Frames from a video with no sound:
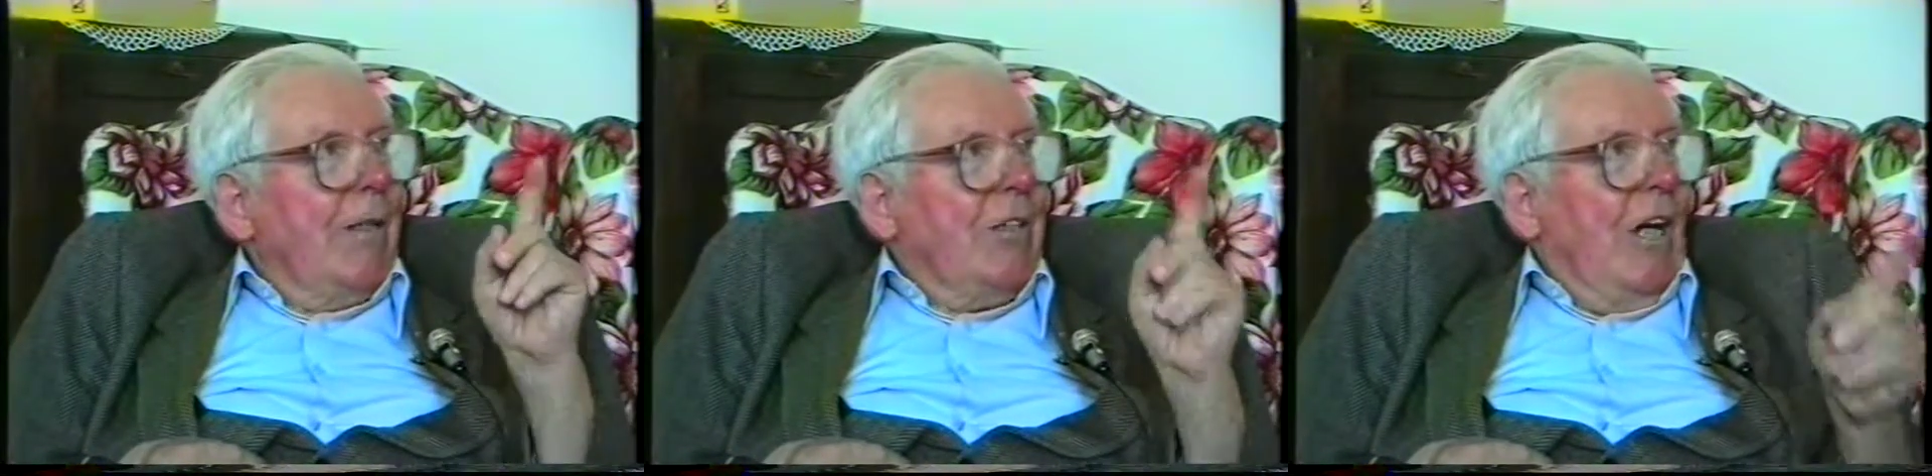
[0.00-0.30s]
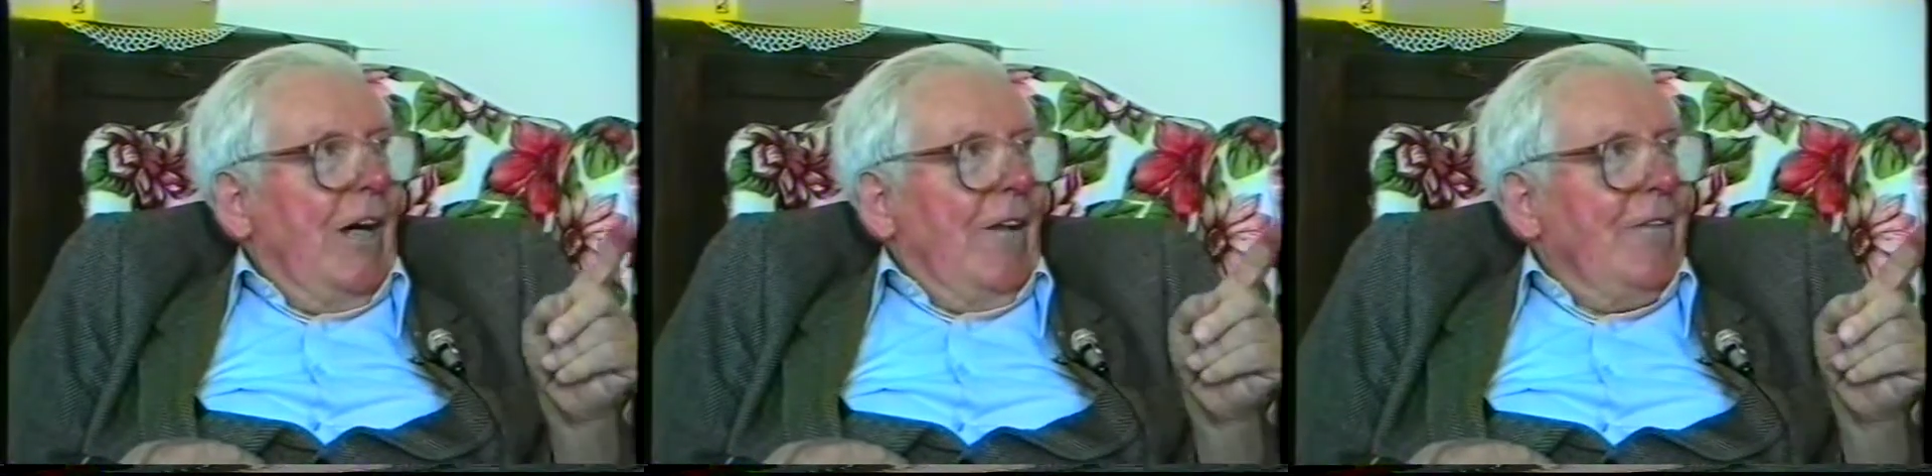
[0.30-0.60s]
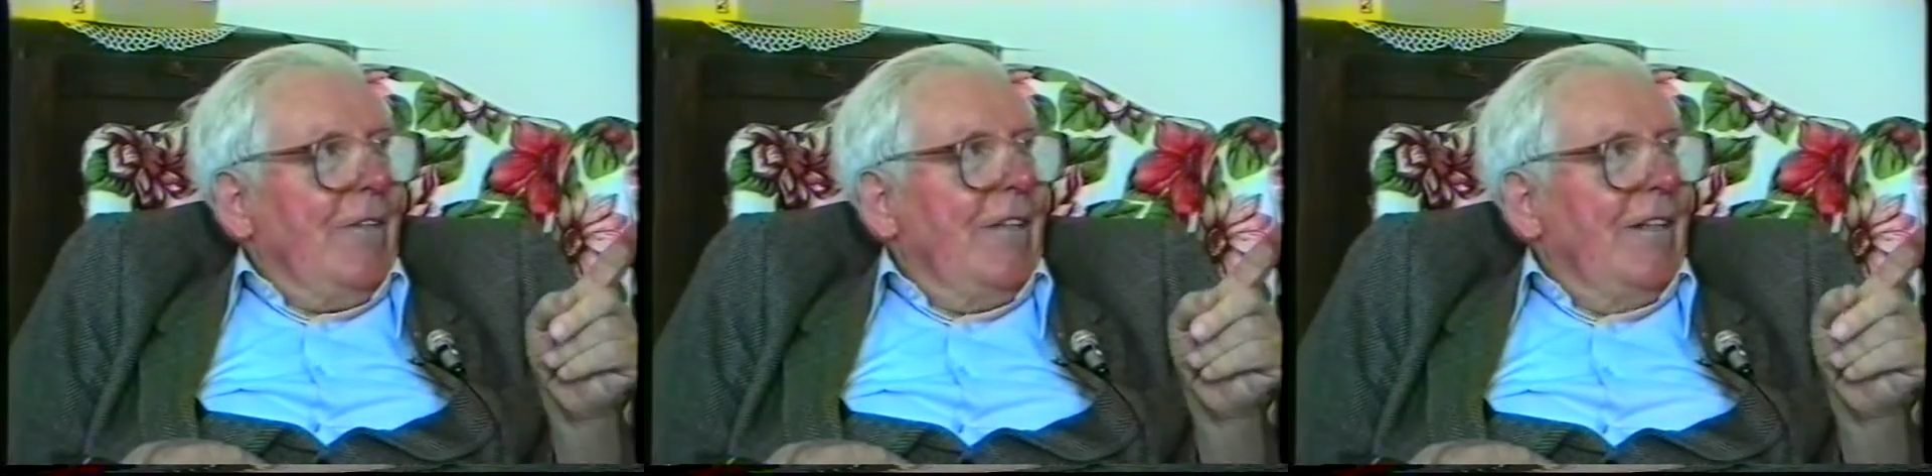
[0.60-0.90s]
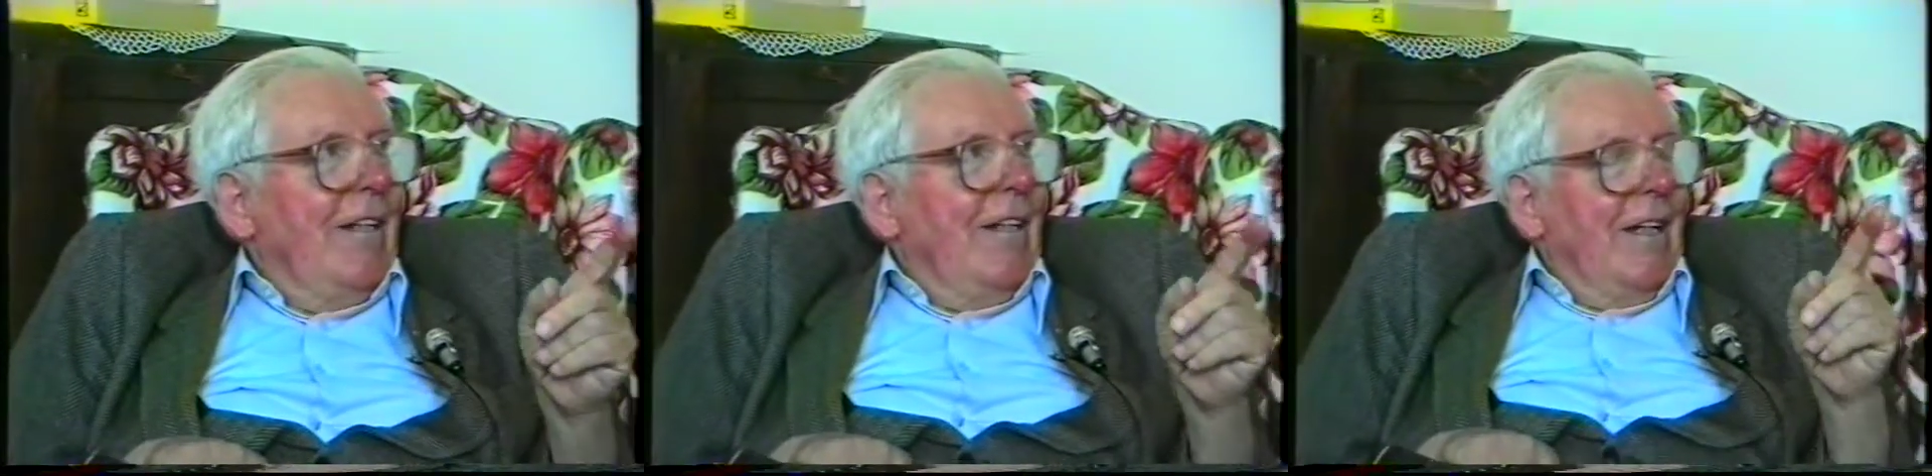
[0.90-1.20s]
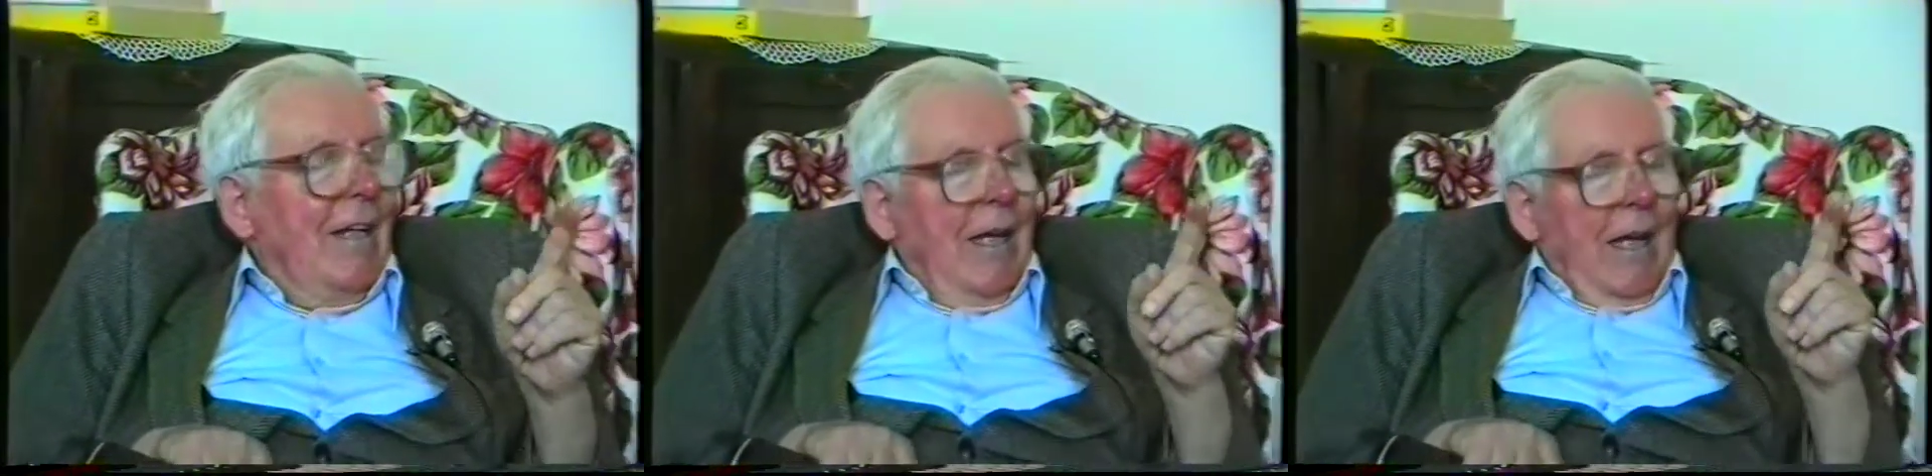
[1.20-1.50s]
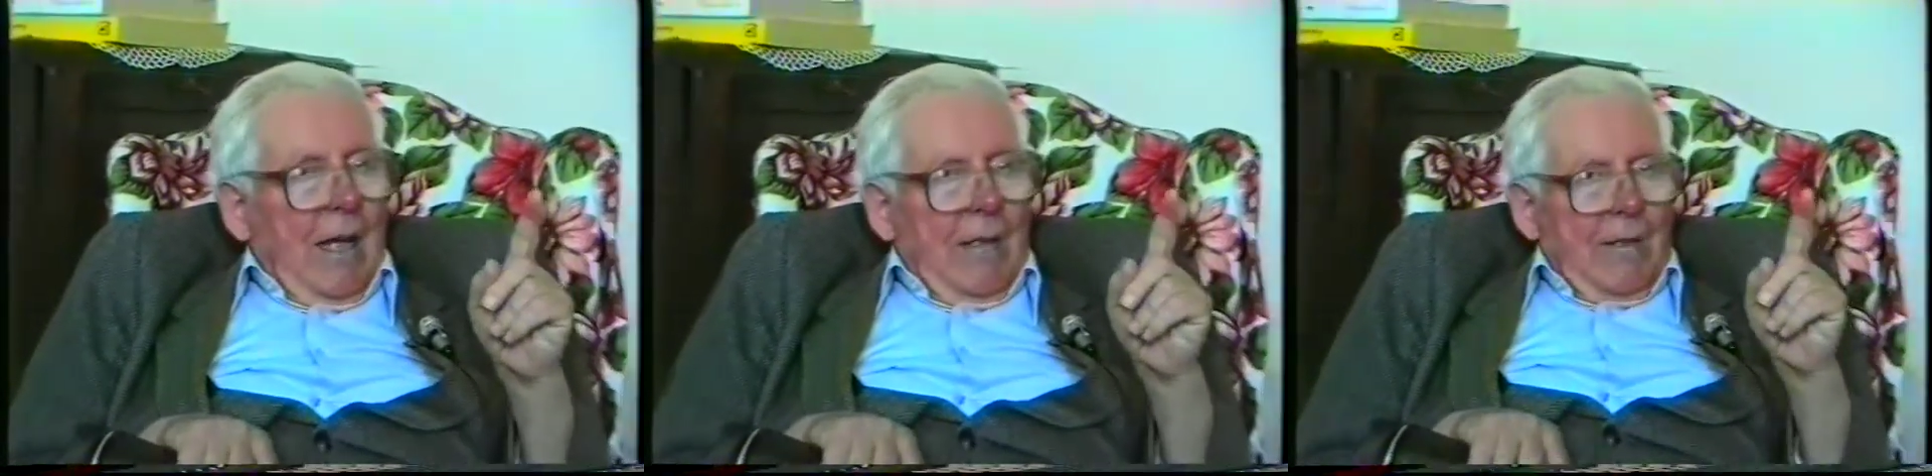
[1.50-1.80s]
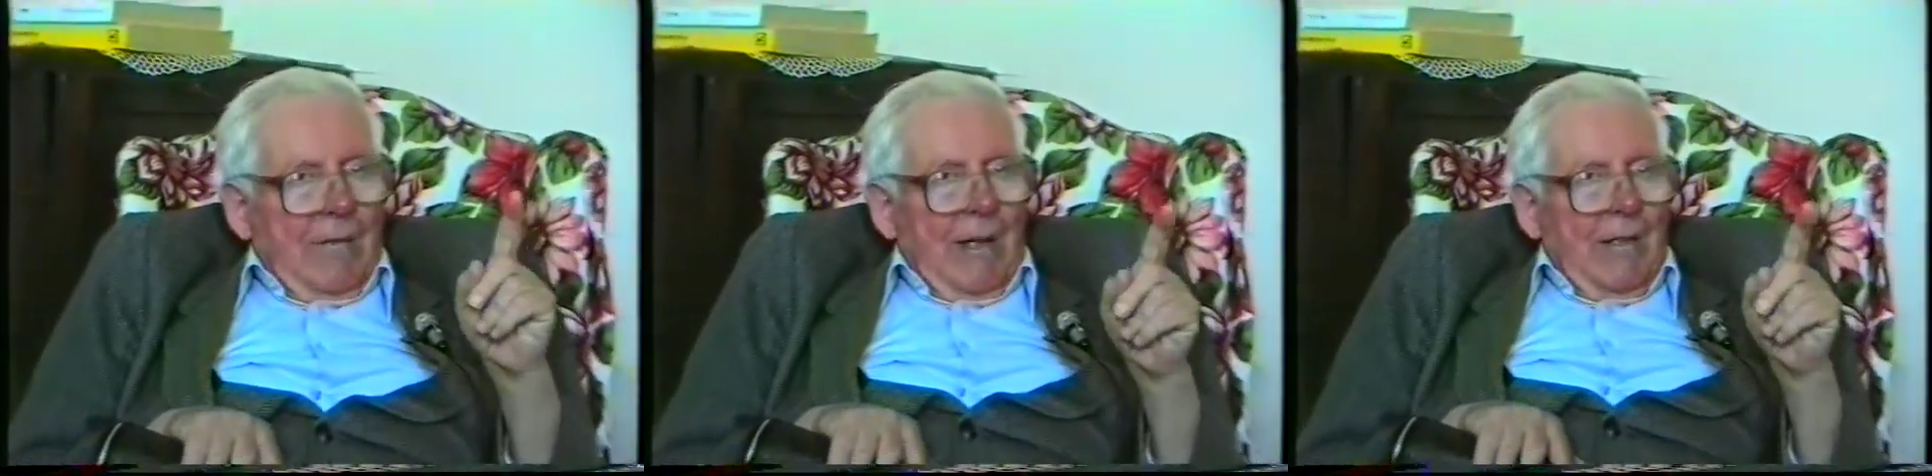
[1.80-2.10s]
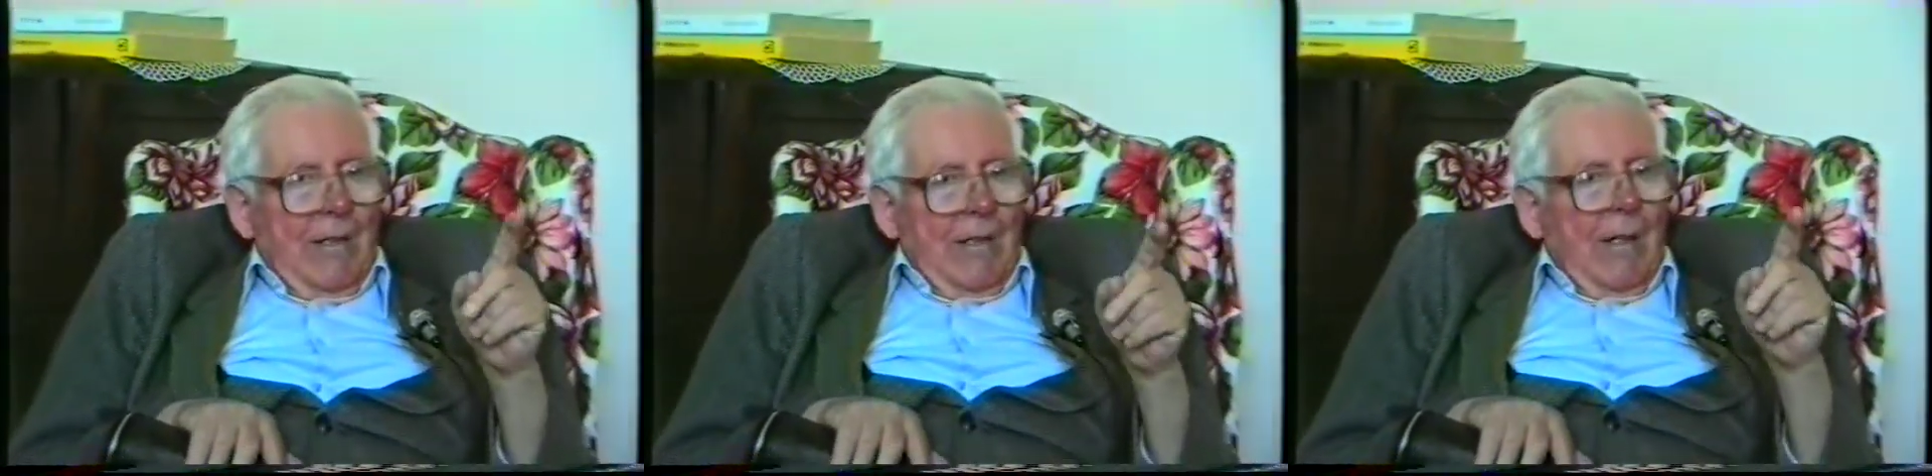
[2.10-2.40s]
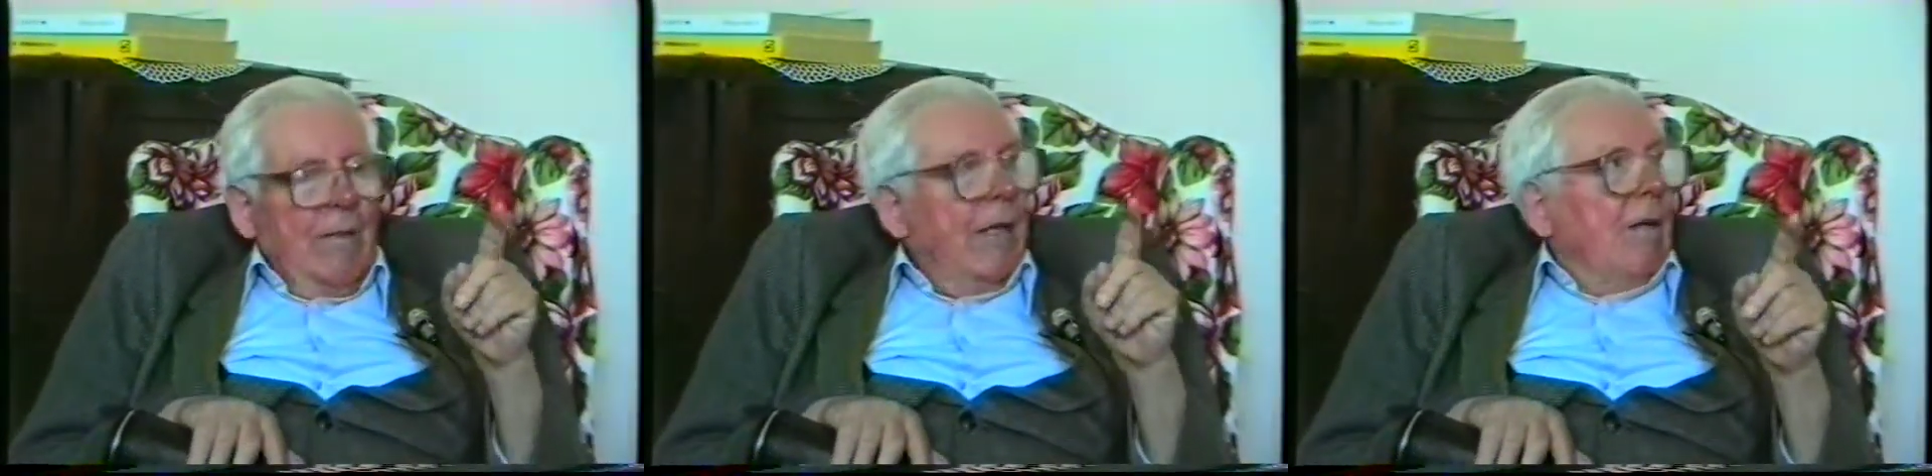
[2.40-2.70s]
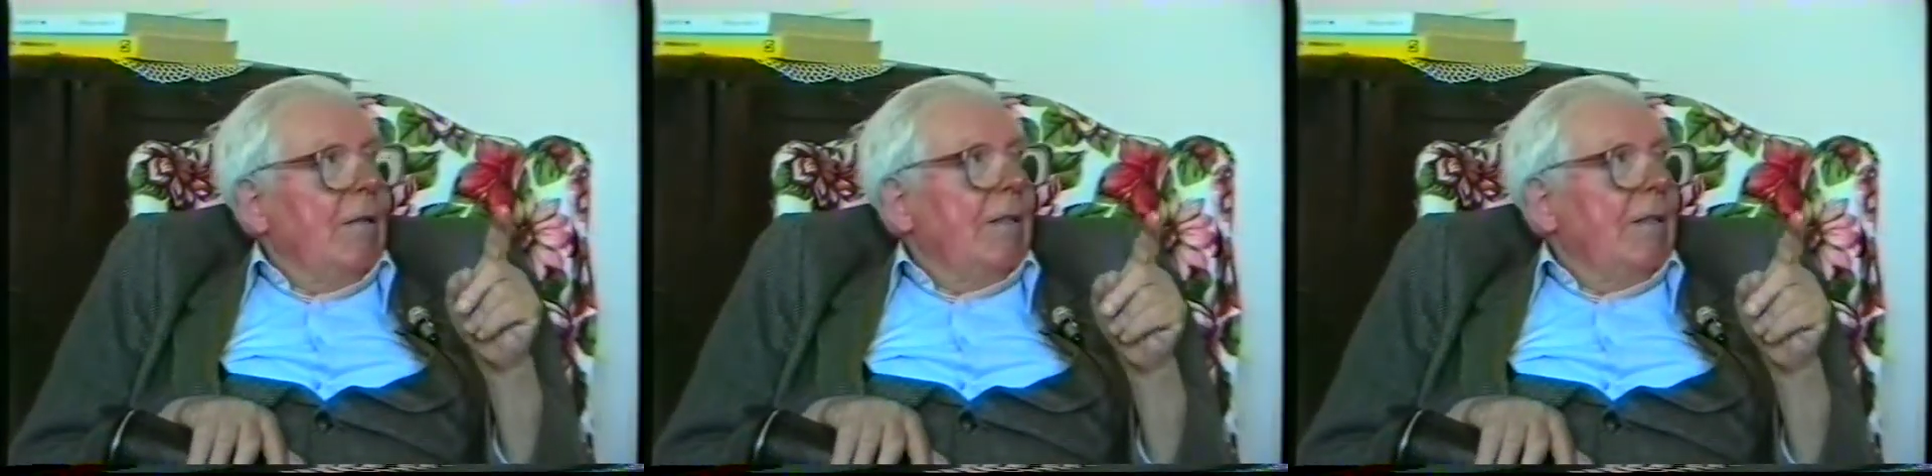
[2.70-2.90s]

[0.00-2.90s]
chance and as far as I know, the only